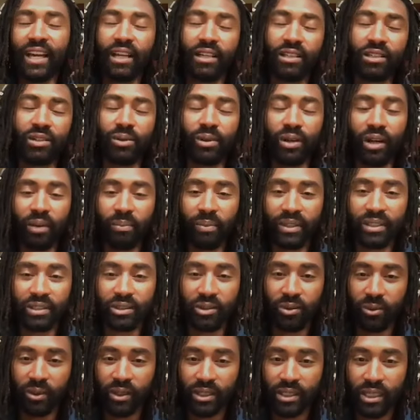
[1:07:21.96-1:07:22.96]
do it on my
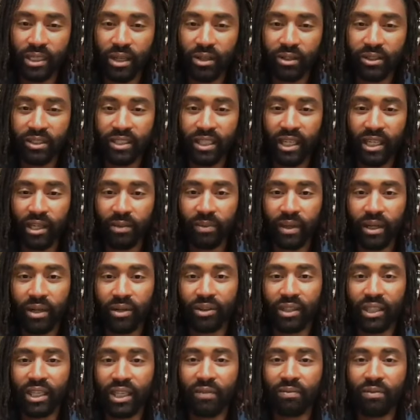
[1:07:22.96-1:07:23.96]
stories all the time. I don't
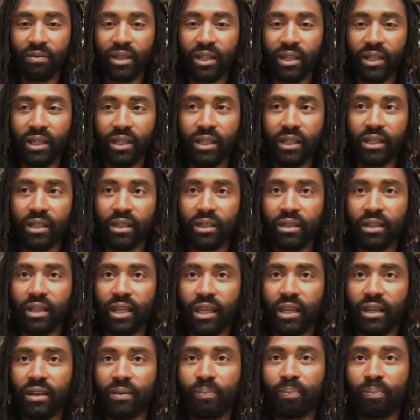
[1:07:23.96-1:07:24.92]
think I've done it in like,